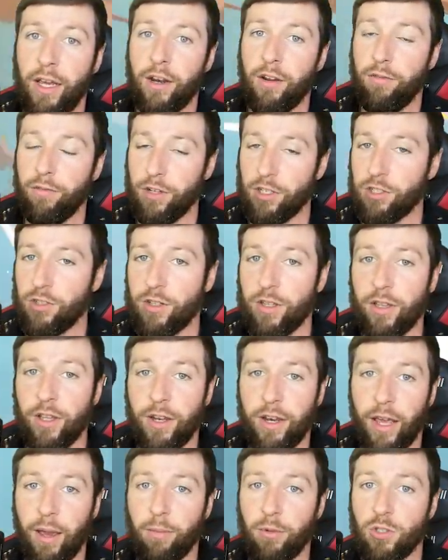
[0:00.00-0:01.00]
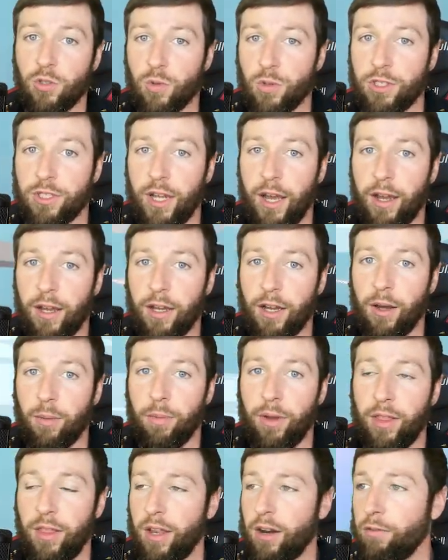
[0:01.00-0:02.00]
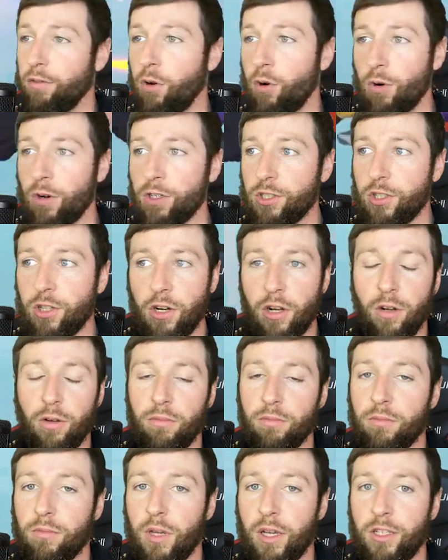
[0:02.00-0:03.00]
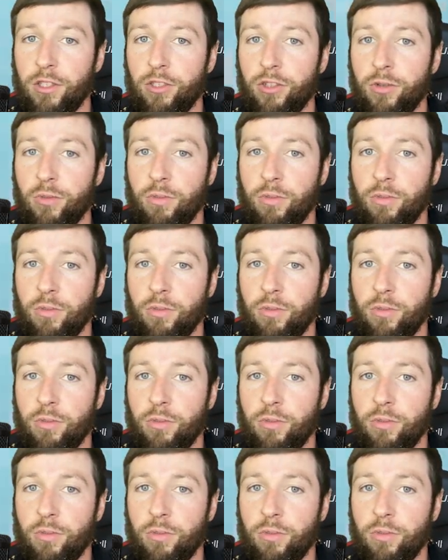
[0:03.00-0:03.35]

eventually the damage will stack up. And then of course, you know, as you